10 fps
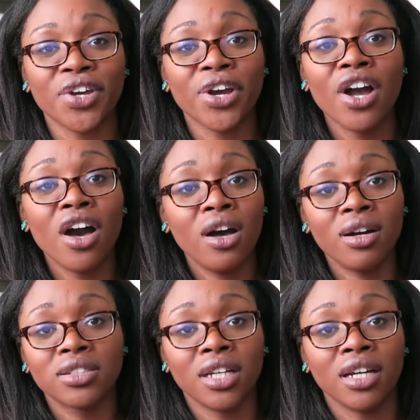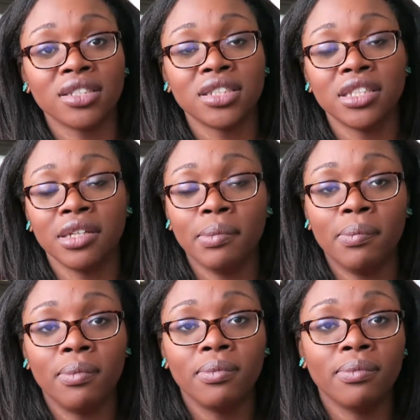you're hooked on to
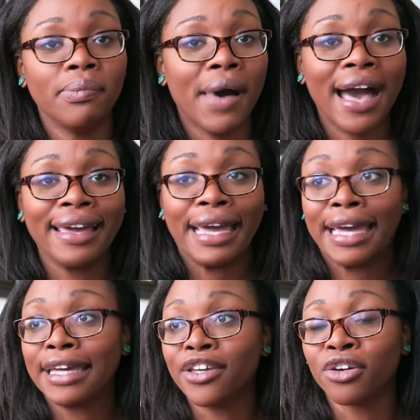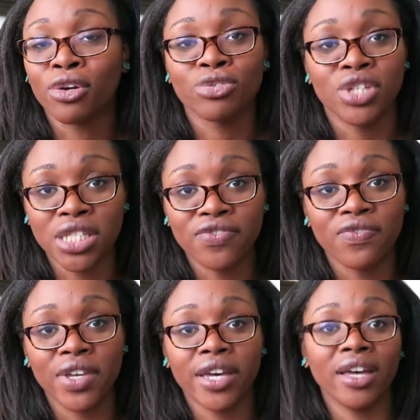buying your groceries
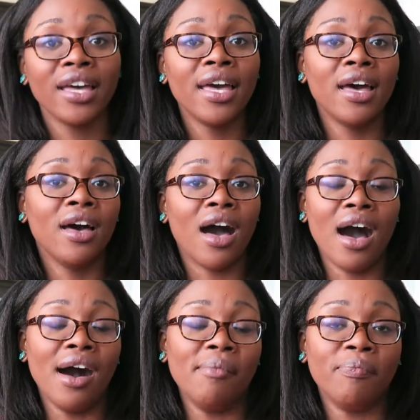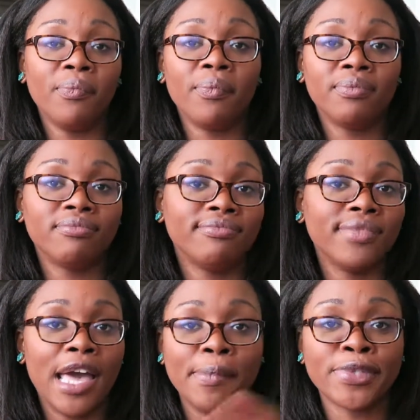via
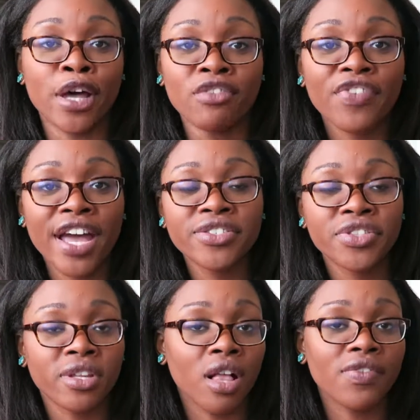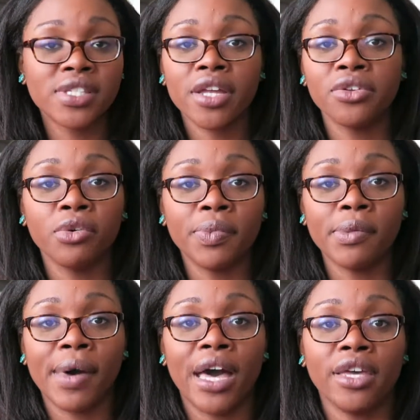Amazon Fresh, then all of a sudden you'll be
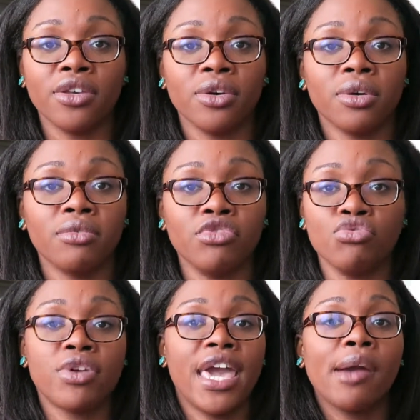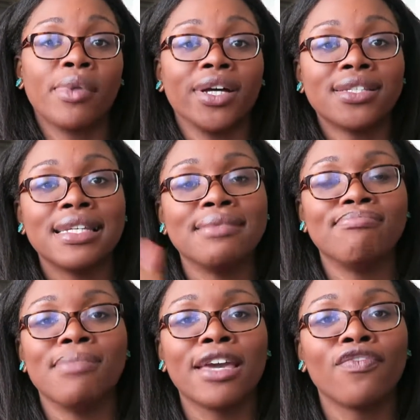buying your new camera to
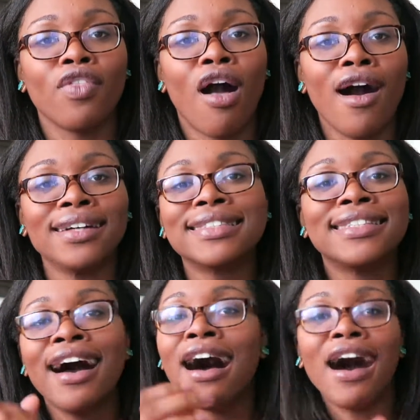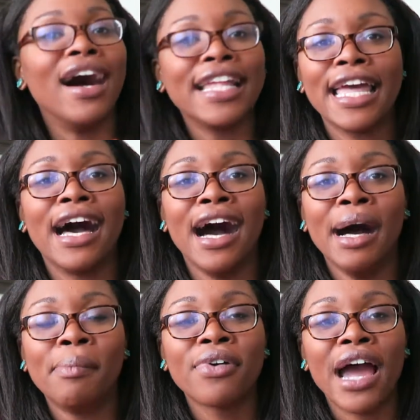make vlogs on
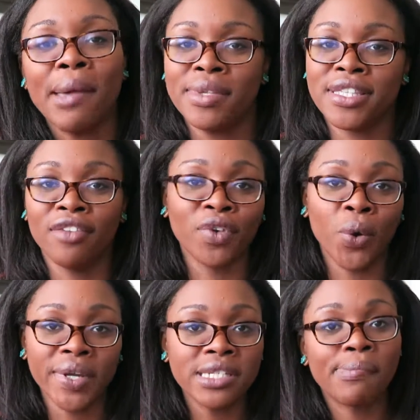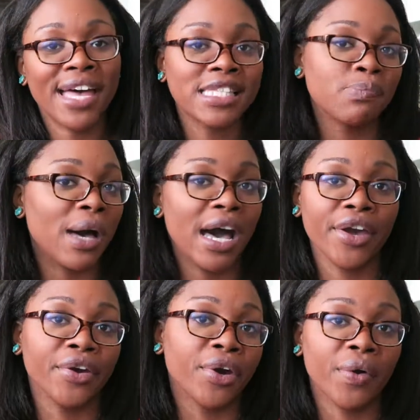Prime instead of going to Best Buy
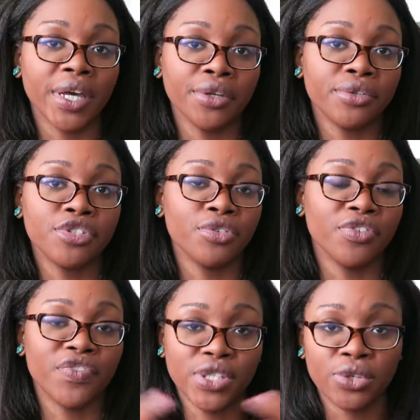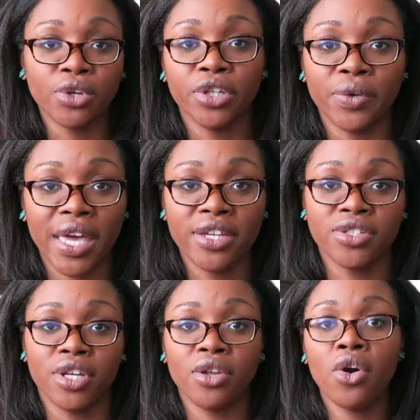or going to a physical
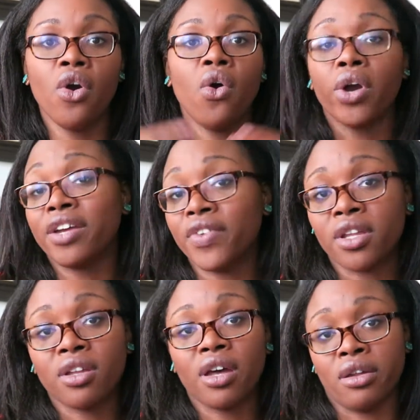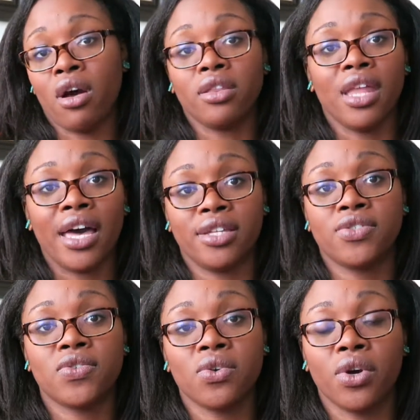location or even an online
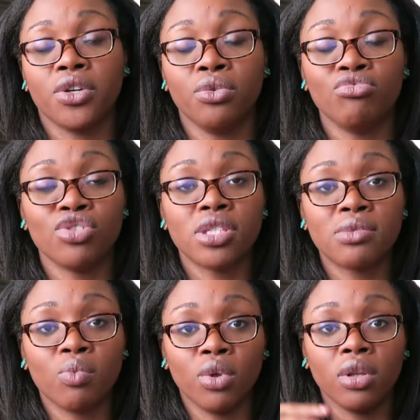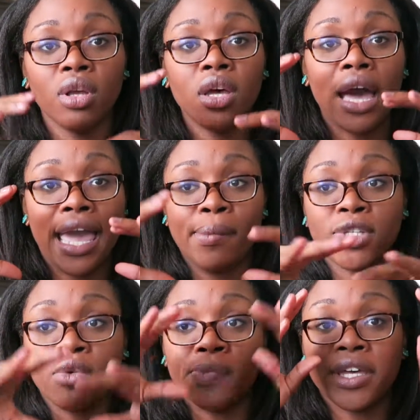store. You just will,
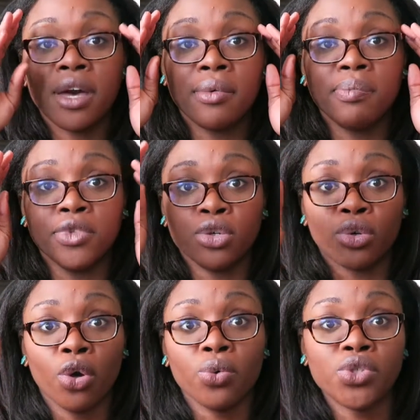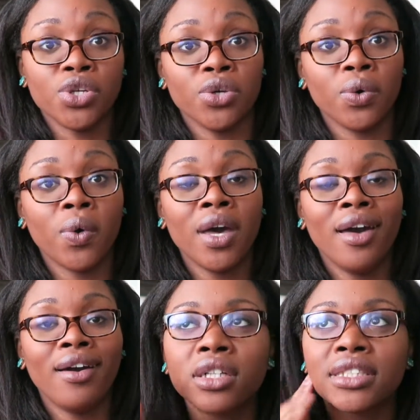Amazon will become your go-to.
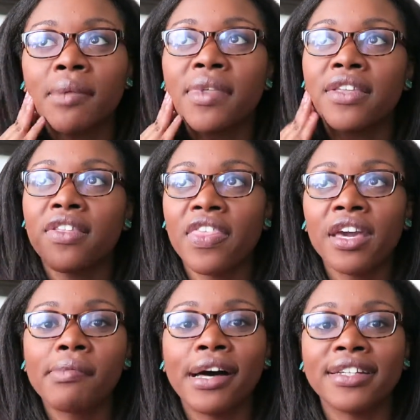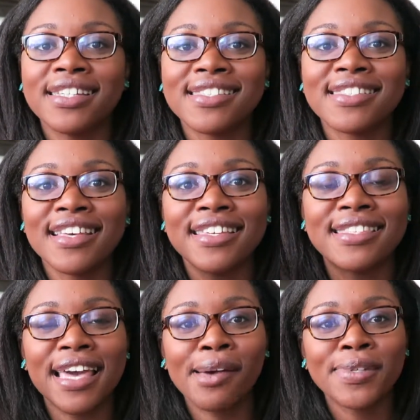Or something to think about is
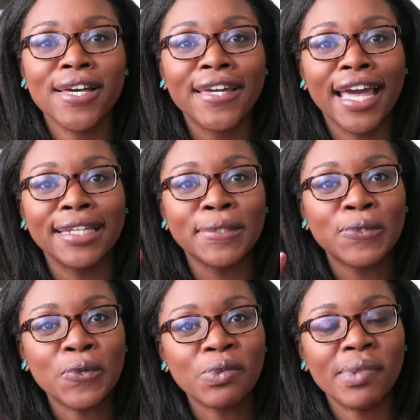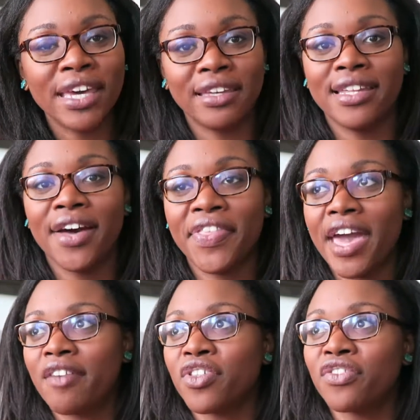Amazon getting too big? Now they
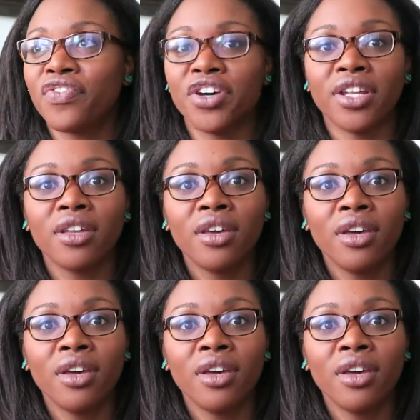have their foot